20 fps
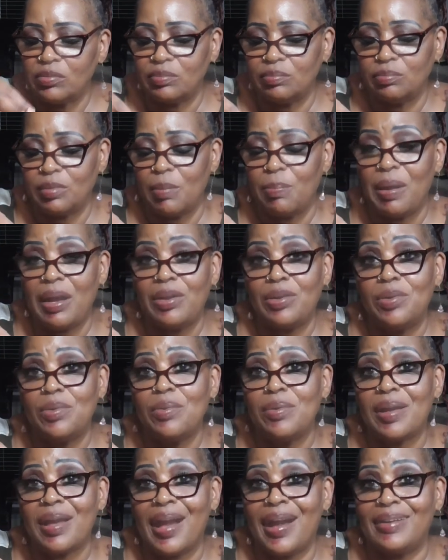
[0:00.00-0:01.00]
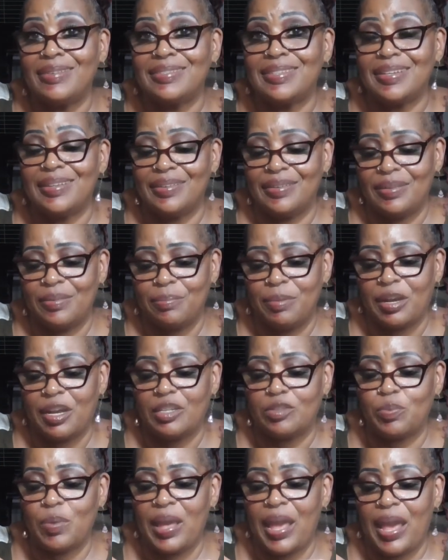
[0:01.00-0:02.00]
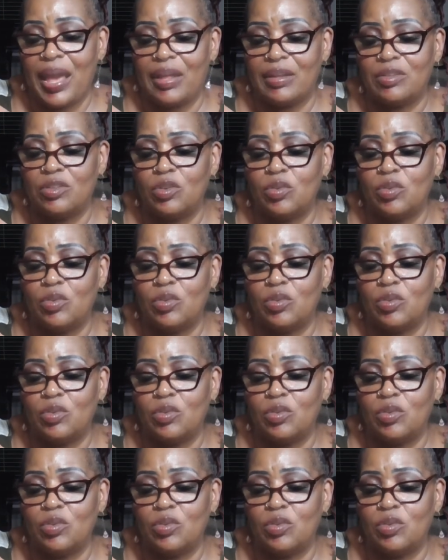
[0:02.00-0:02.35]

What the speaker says: But my new counselor, because we had